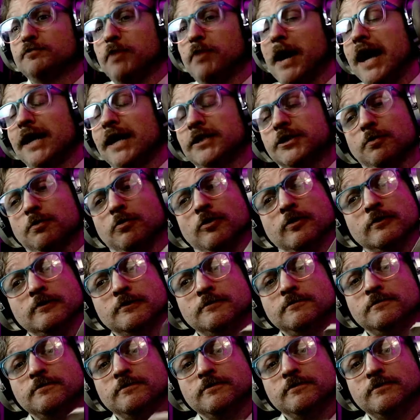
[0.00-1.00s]
Possible.
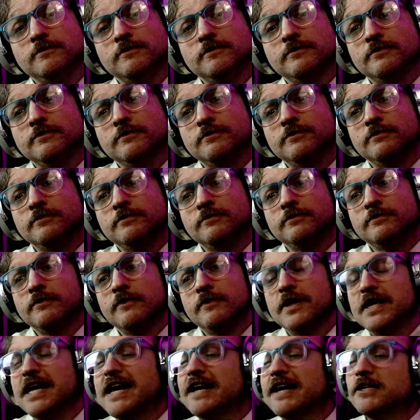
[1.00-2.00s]

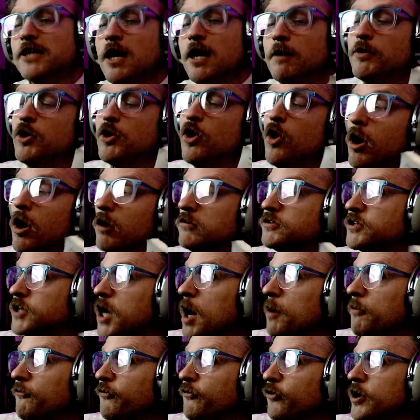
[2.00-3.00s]
The N W O is
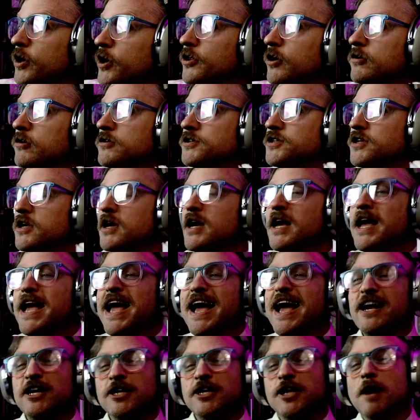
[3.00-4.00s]
coming for you, those
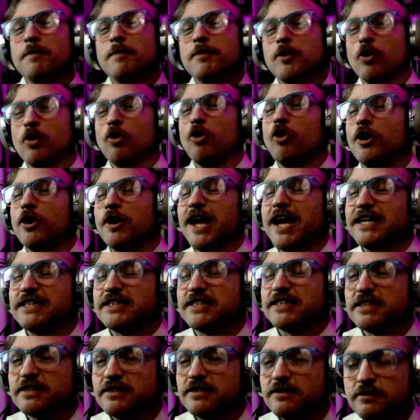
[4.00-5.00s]
N W
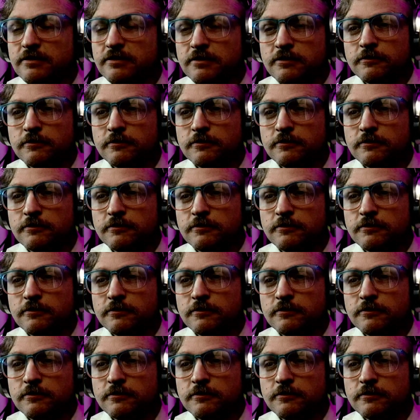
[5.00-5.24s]
Ordites.